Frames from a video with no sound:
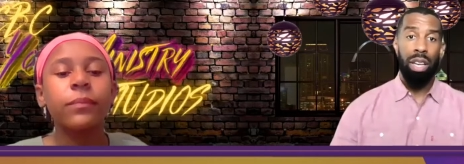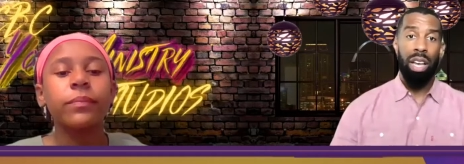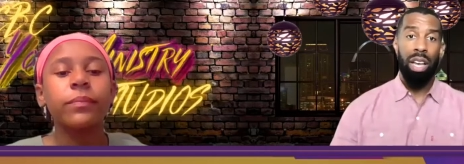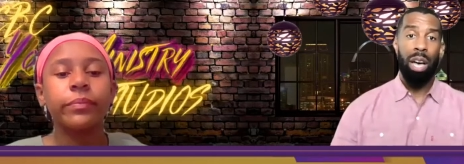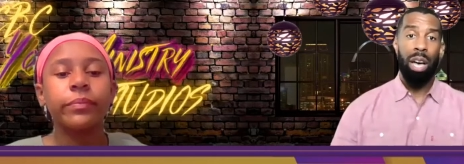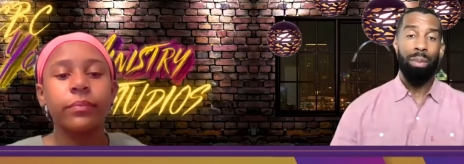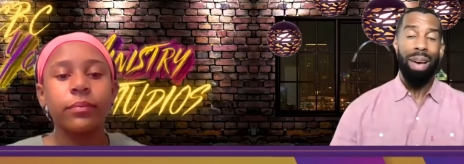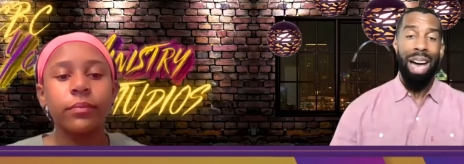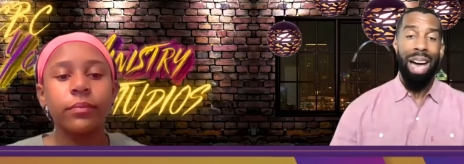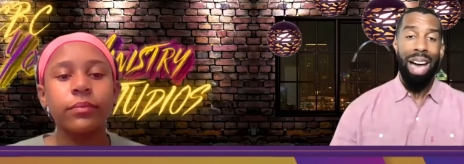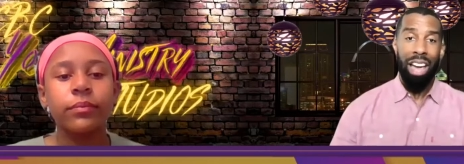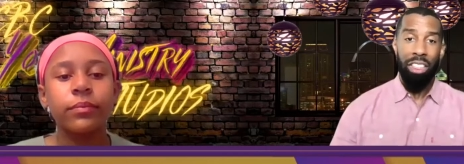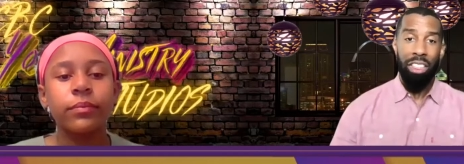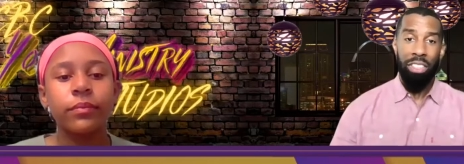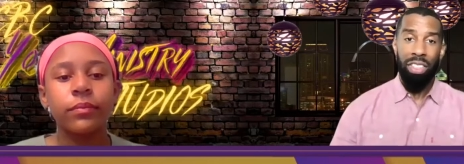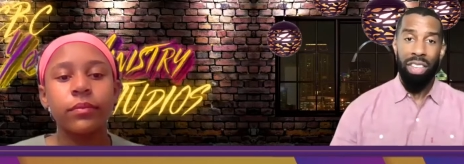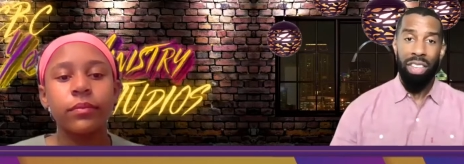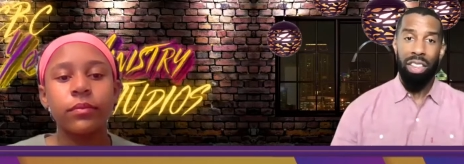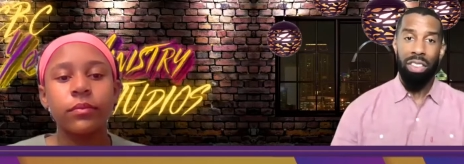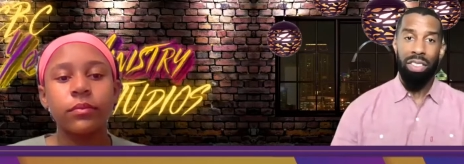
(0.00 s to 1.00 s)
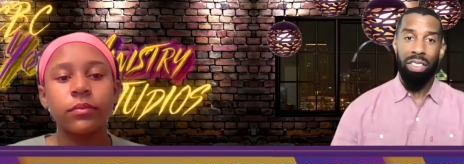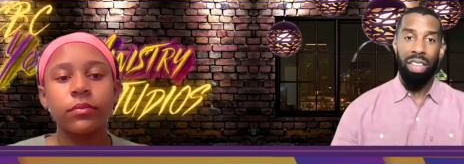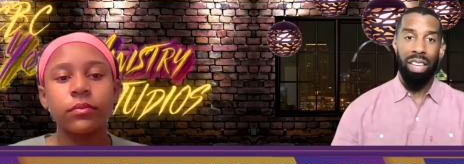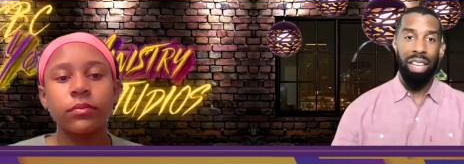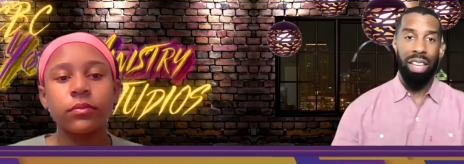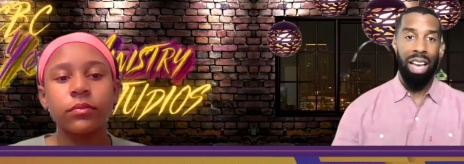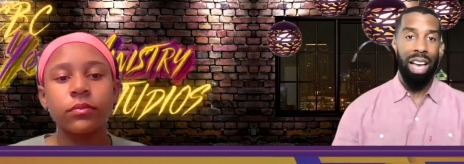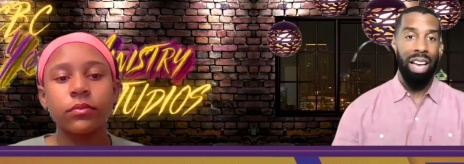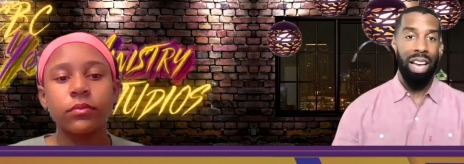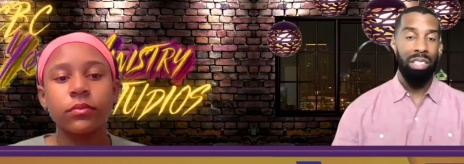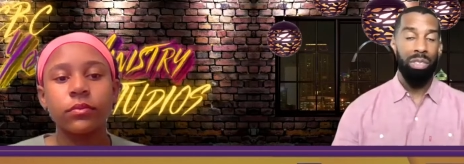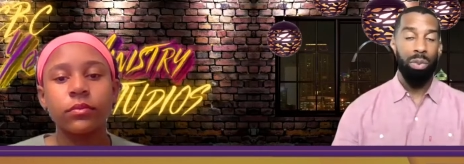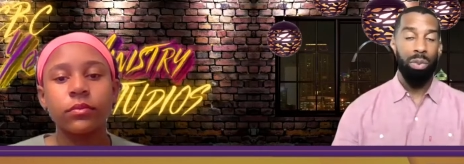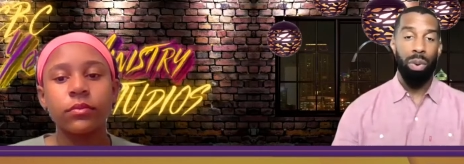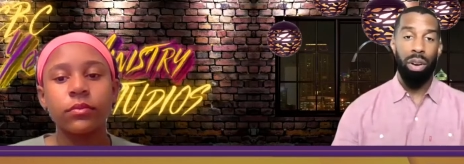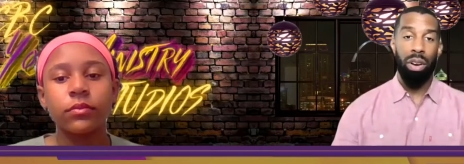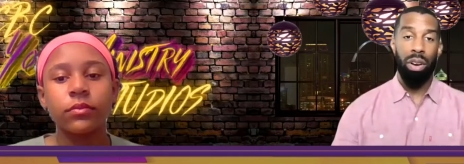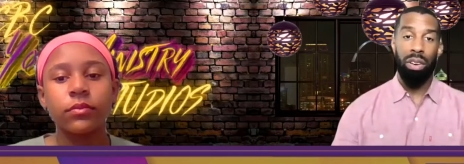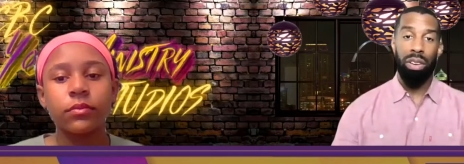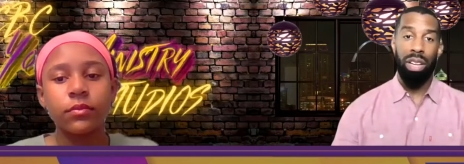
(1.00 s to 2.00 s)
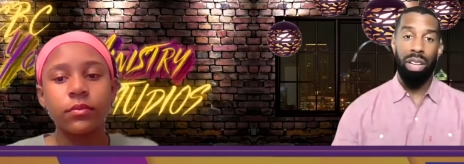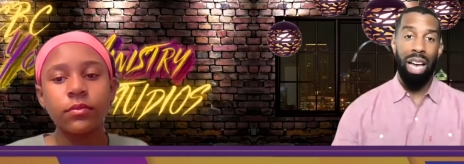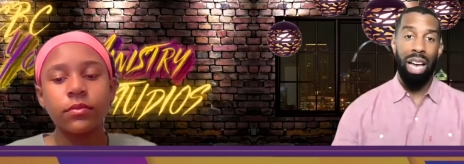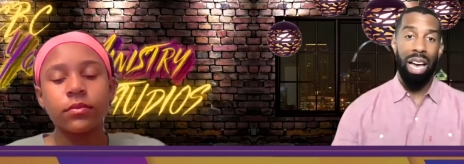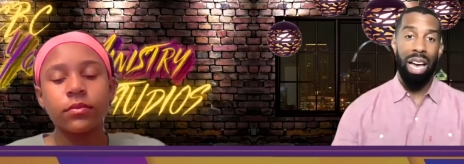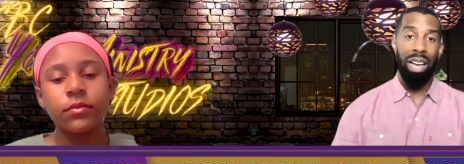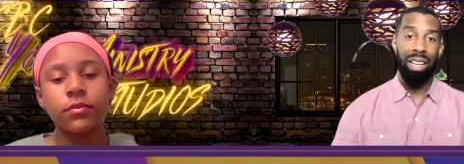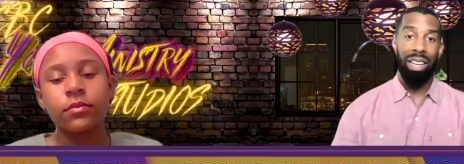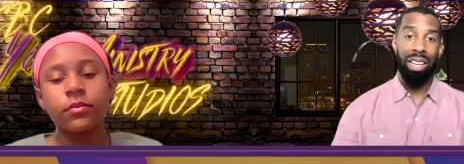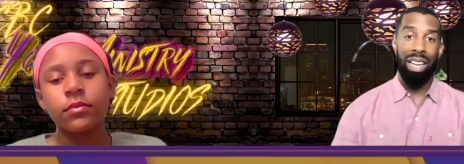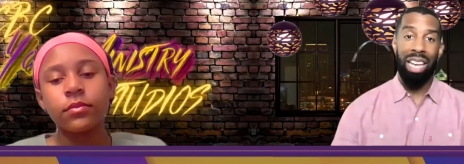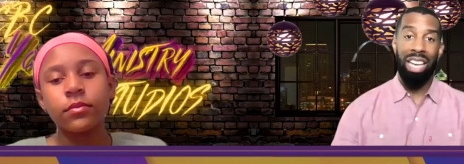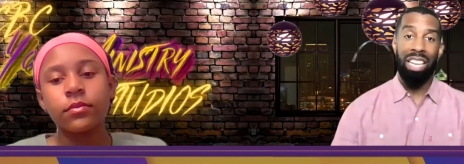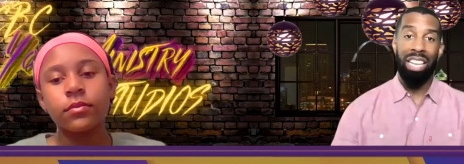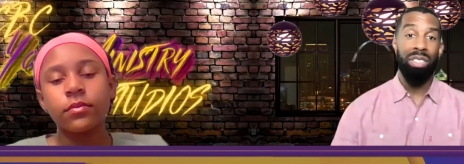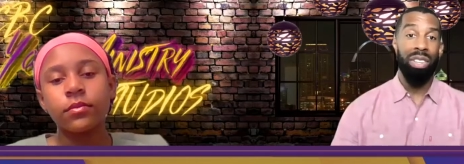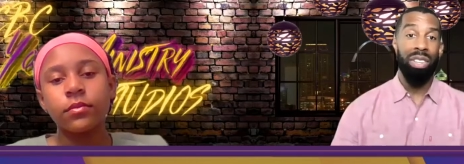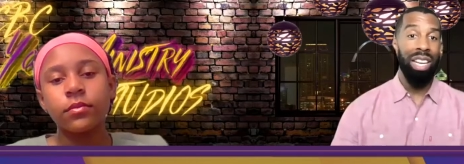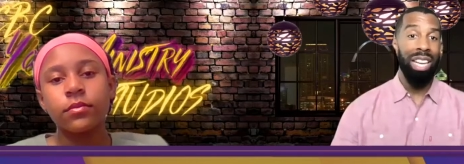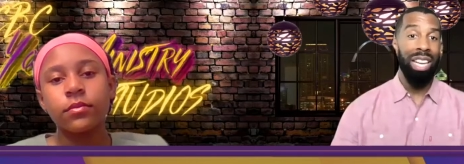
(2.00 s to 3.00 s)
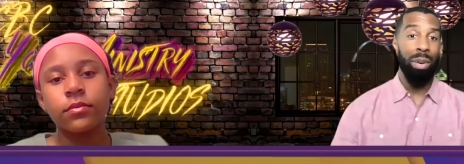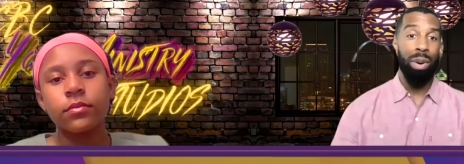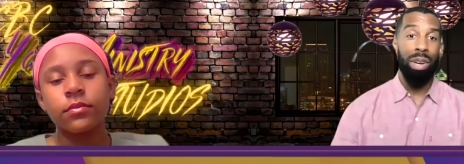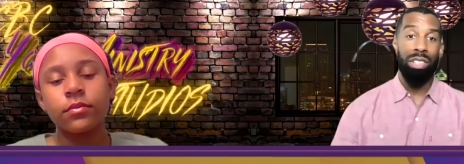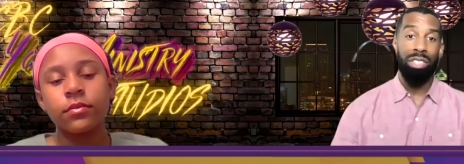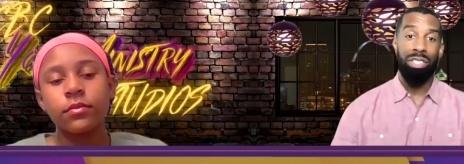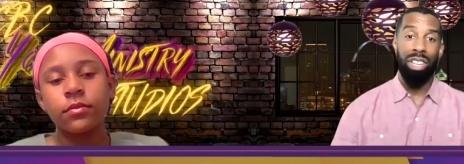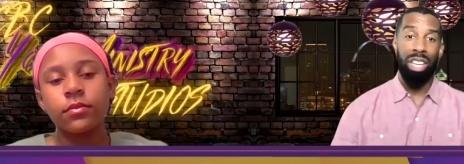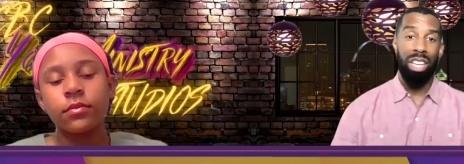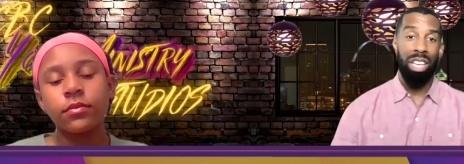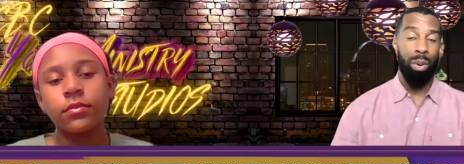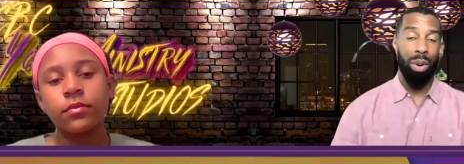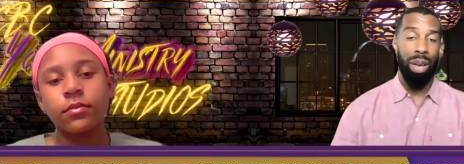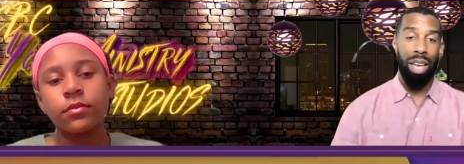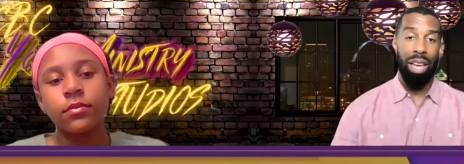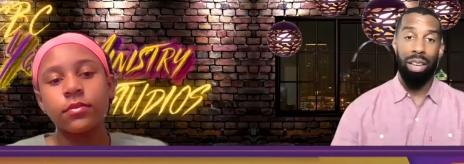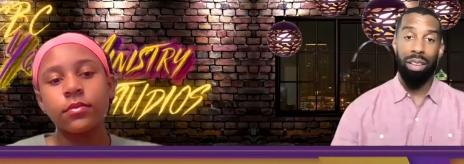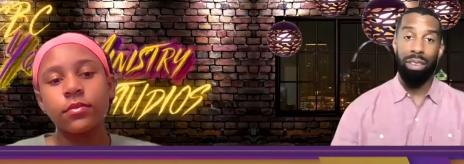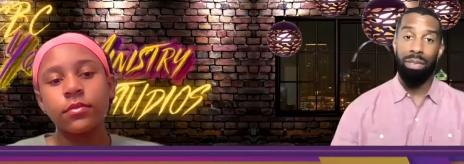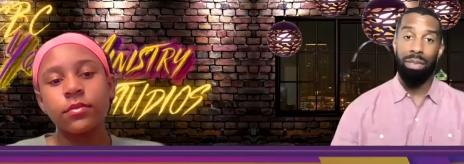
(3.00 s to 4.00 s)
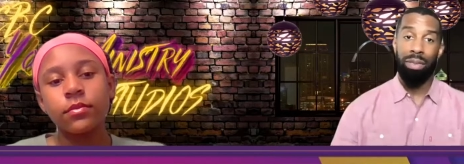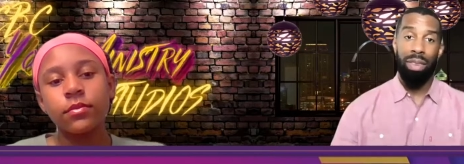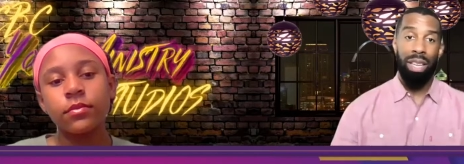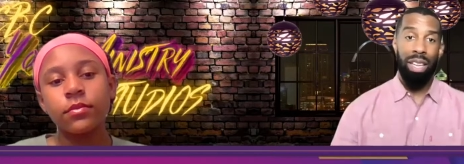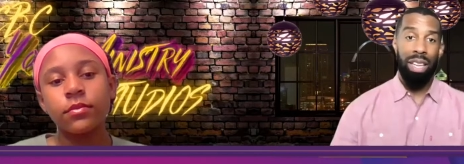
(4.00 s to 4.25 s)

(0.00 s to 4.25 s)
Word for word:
Speaker 1: Um, I think that God's word, God can answer any questions that you have.